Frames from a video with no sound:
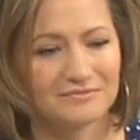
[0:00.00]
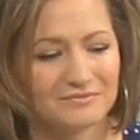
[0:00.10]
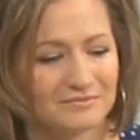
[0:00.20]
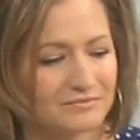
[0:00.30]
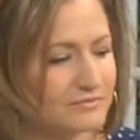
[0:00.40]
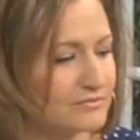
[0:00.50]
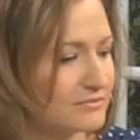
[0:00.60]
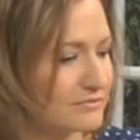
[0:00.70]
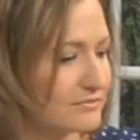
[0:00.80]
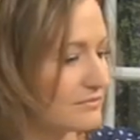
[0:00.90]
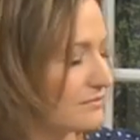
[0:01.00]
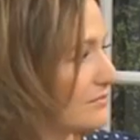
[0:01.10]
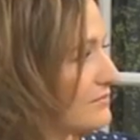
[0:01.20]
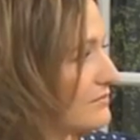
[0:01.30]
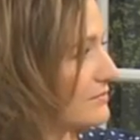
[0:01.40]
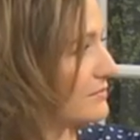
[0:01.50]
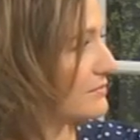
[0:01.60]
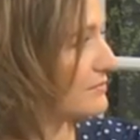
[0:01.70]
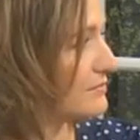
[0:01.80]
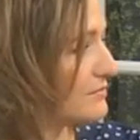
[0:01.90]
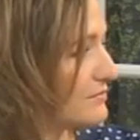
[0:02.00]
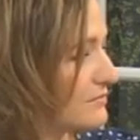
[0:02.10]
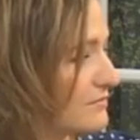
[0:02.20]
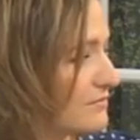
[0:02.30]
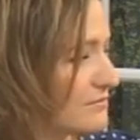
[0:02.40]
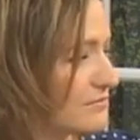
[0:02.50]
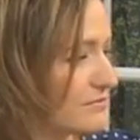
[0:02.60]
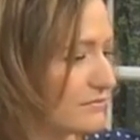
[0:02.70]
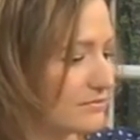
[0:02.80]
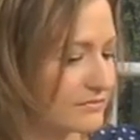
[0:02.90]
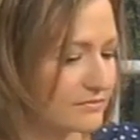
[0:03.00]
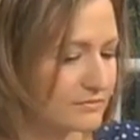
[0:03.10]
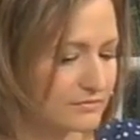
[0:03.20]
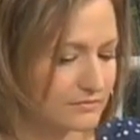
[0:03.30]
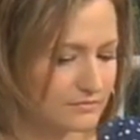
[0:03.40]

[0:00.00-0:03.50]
The person shown says nothing.